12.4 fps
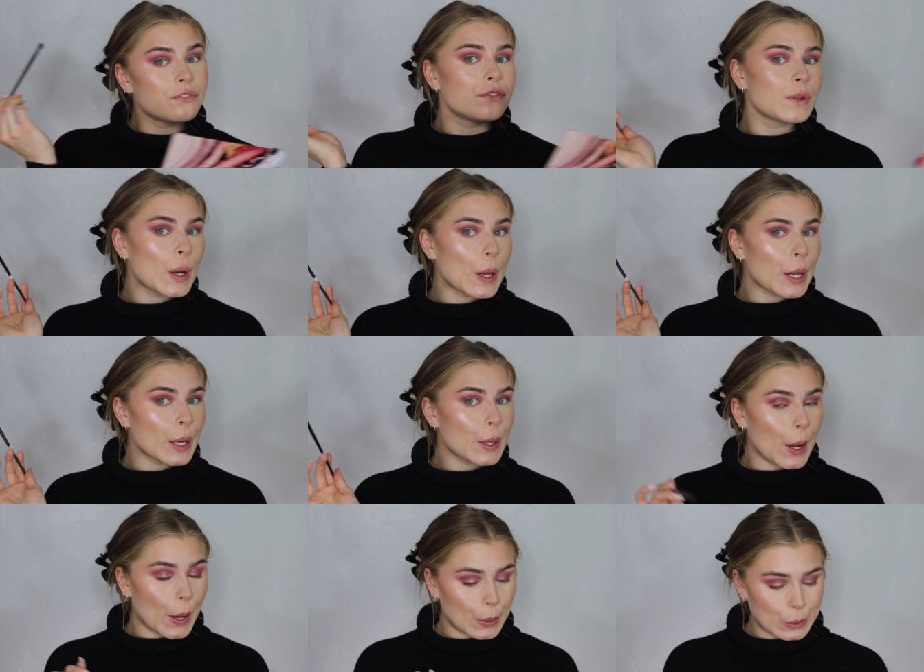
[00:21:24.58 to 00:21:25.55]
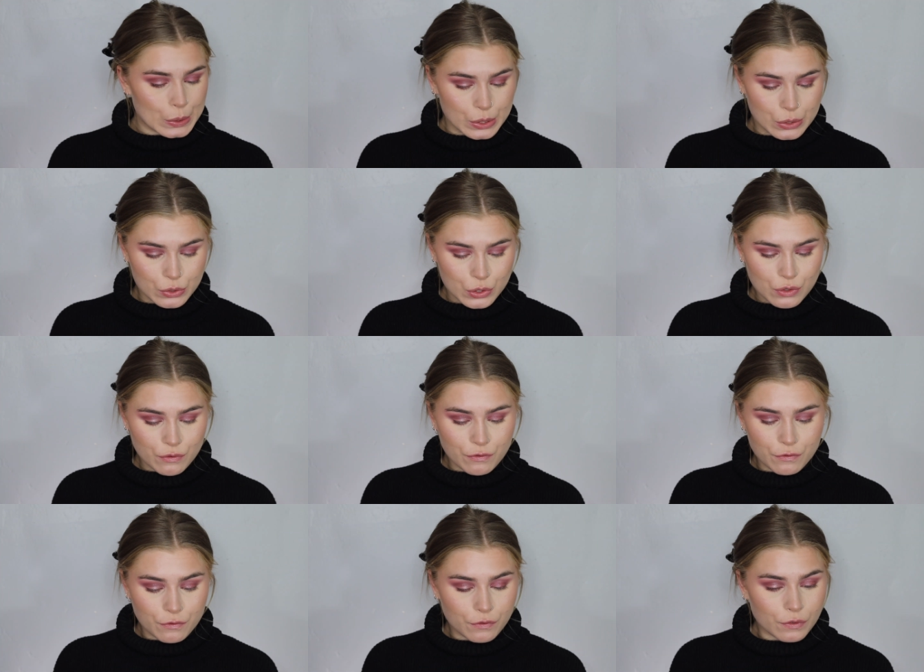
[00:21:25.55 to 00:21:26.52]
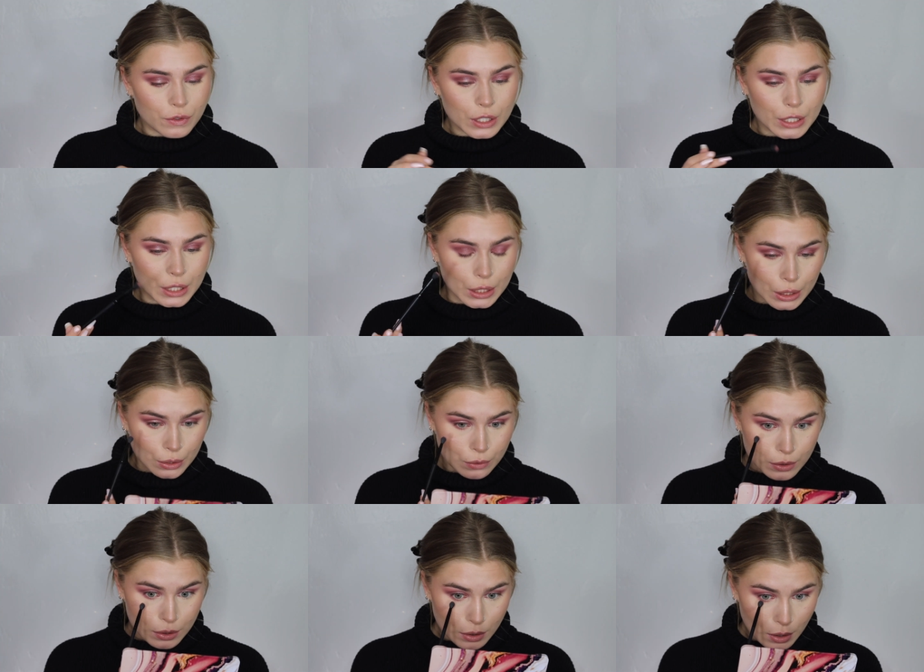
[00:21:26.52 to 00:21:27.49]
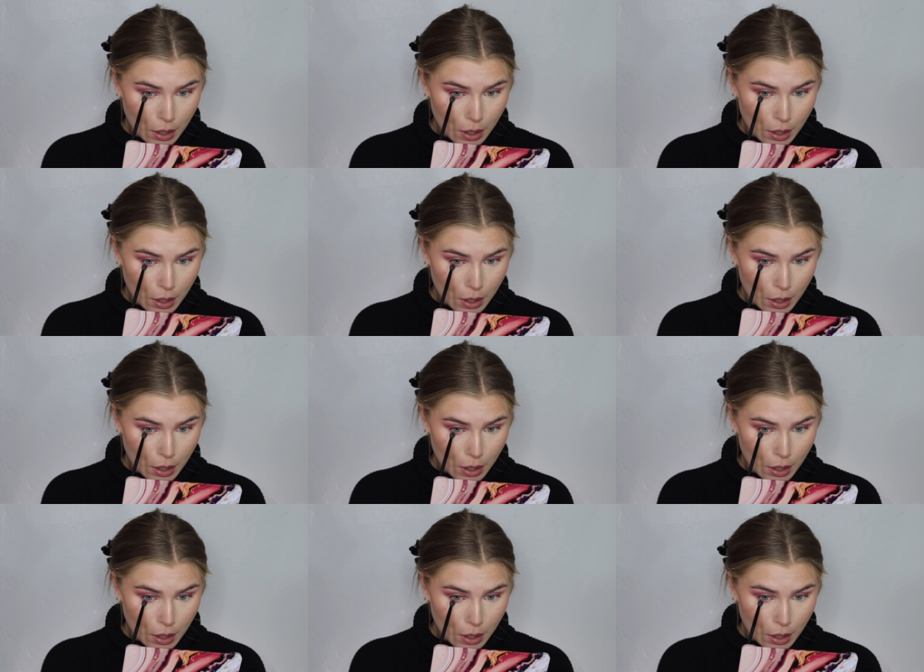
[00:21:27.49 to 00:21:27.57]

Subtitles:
flick it out. Just flick it out.